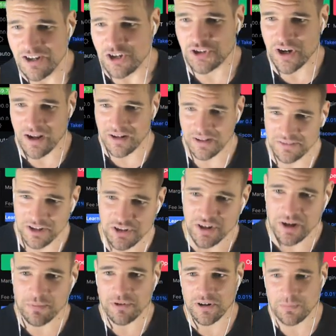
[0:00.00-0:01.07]
Shout out to
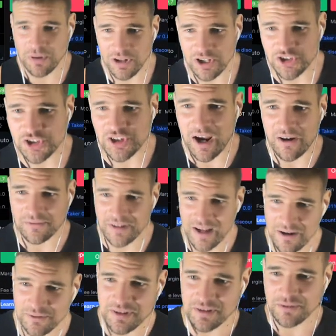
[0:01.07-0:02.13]
J-Boy Bullish. Shouting
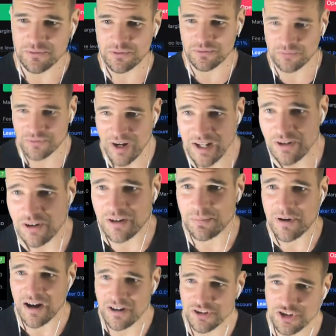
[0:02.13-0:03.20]
out Radar
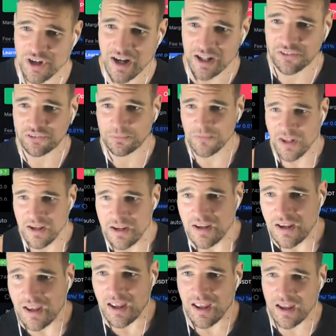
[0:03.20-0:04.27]
Apologetics.
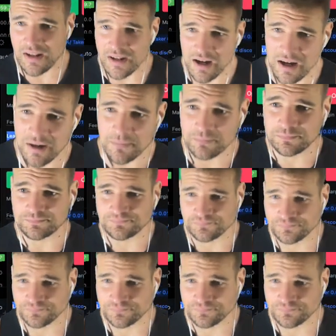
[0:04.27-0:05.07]
And a